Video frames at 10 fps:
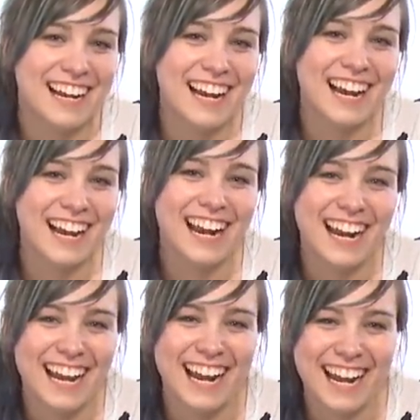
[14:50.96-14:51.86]

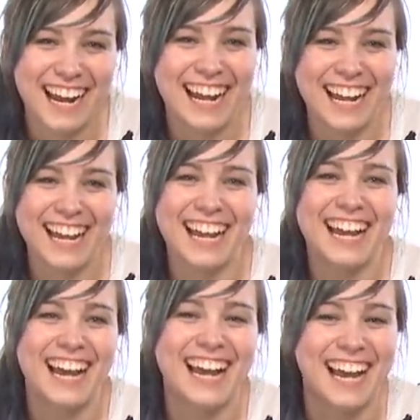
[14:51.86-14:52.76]

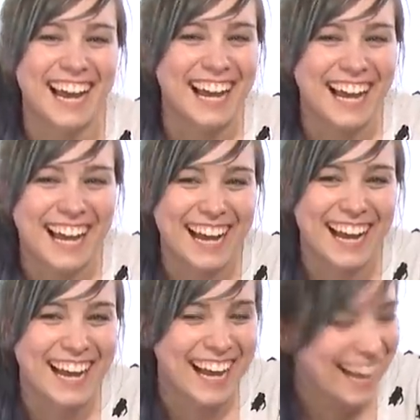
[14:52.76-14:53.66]
The person shown says nothing.